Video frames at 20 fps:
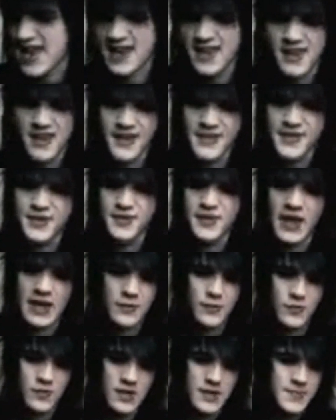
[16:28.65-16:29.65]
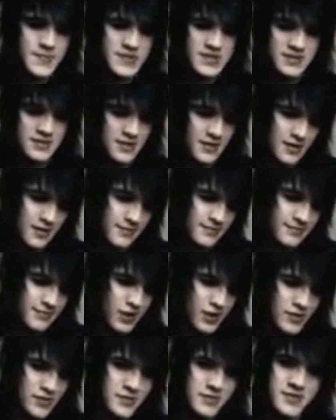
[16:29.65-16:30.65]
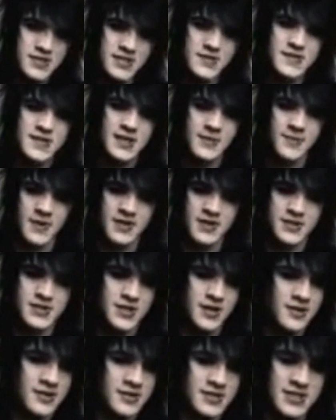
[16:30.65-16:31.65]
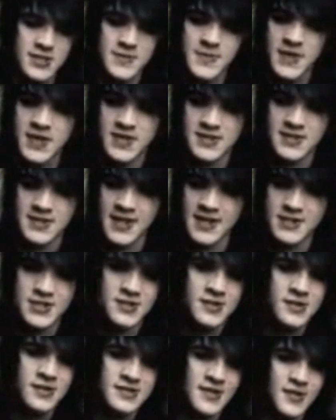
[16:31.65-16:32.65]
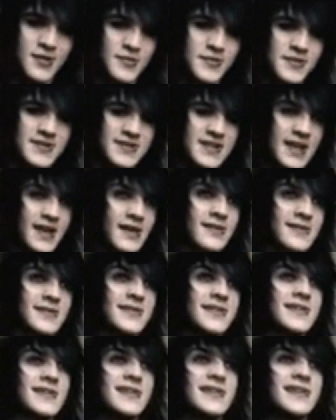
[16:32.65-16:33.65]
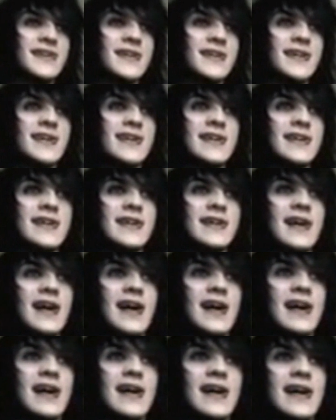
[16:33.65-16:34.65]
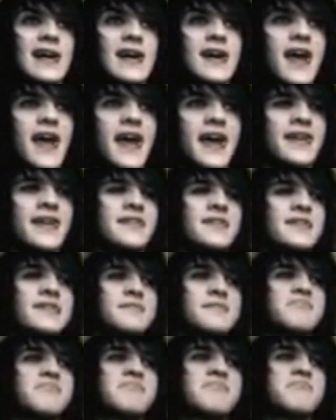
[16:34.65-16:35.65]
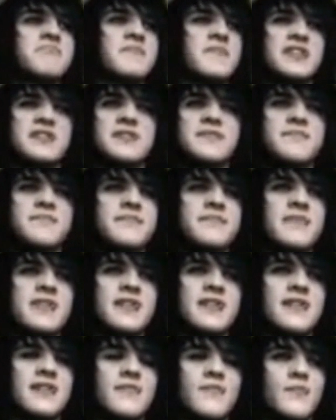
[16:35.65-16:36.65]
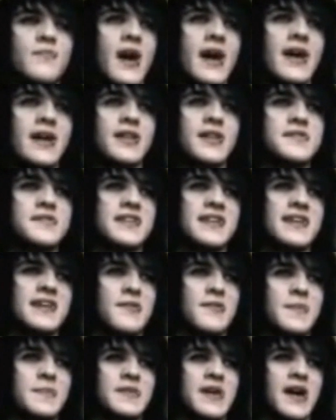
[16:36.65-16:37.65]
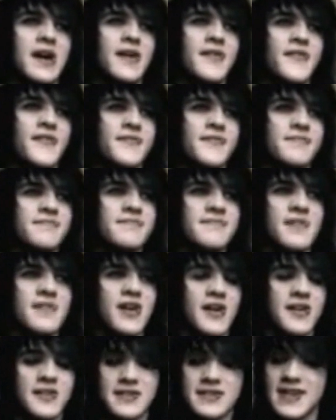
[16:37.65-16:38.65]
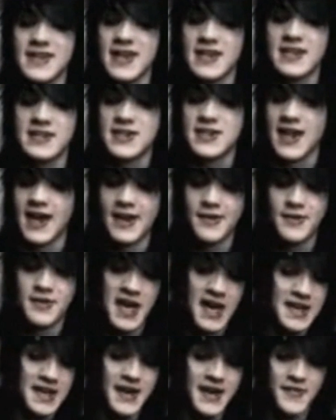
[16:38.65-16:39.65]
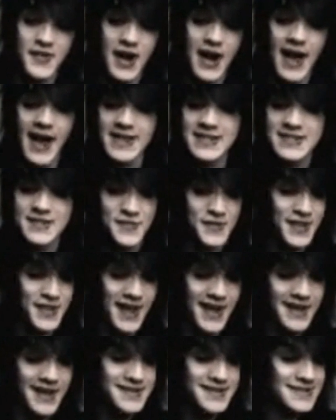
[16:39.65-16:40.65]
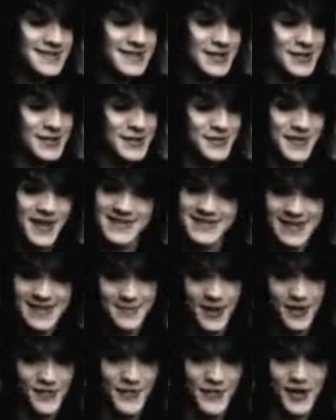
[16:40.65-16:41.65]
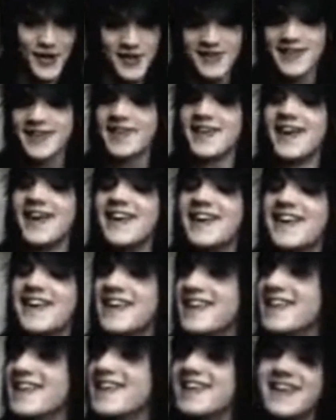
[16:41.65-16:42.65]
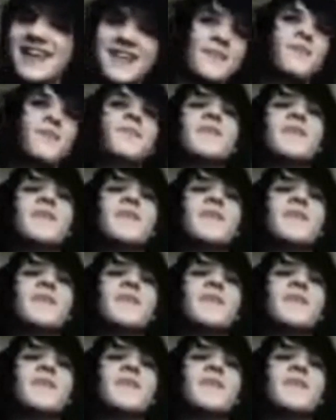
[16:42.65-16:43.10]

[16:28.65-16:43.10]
any other like rips or holes you see in my shirt is just because that shirt is old as hell. And my clothes getting ripped off on stage, I never ask for that, so that's not my fault. I